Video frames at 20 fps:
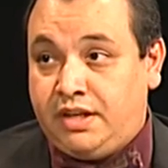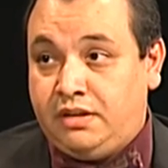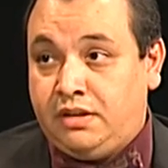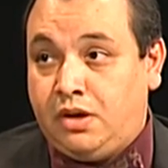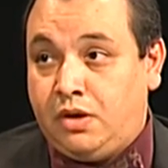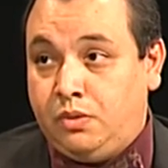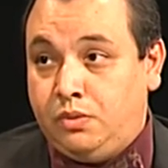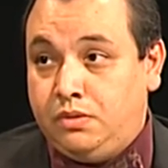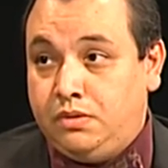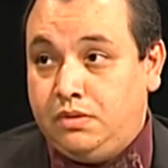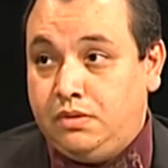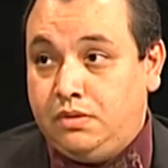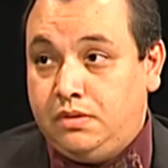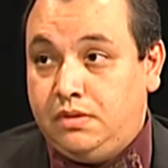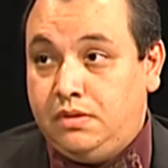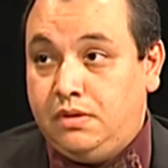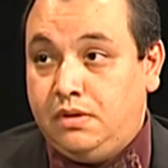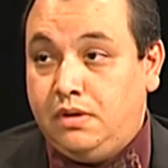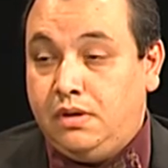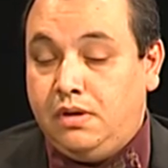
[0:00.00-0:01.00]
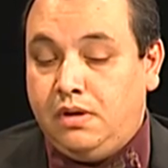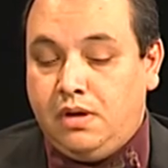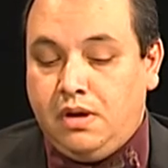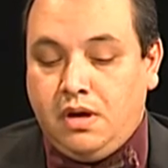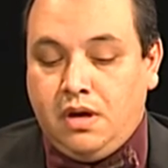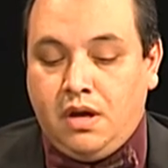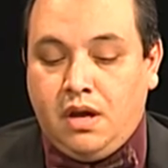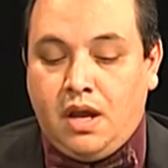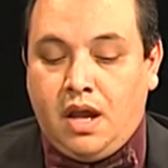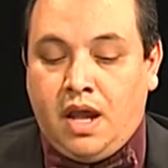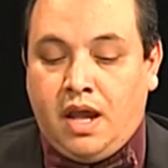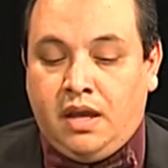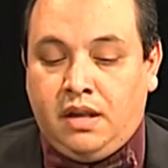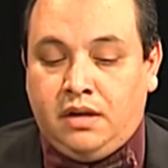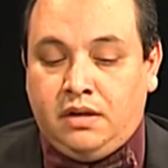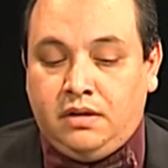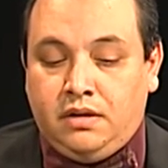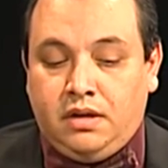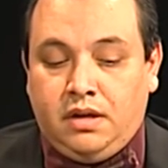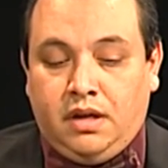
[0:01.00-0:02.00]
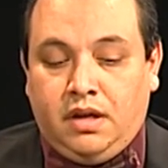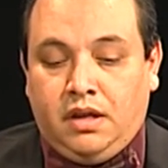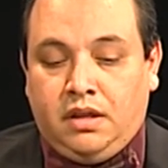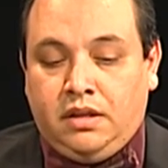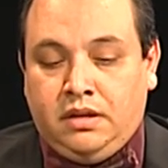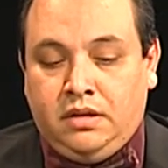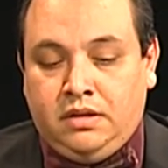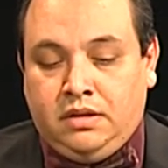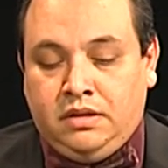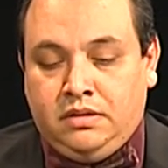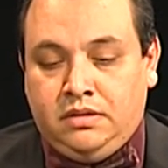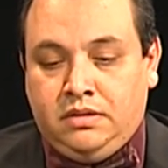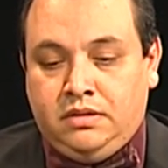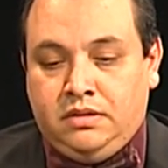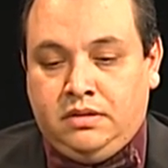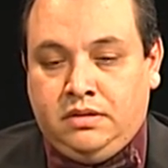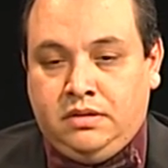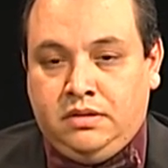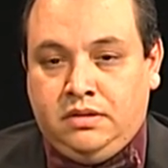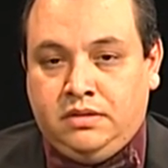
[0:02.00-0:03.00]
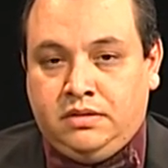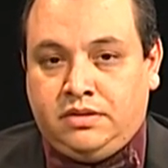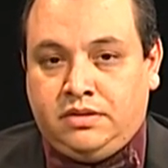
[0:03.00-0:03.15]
alone. Wow. And the, the,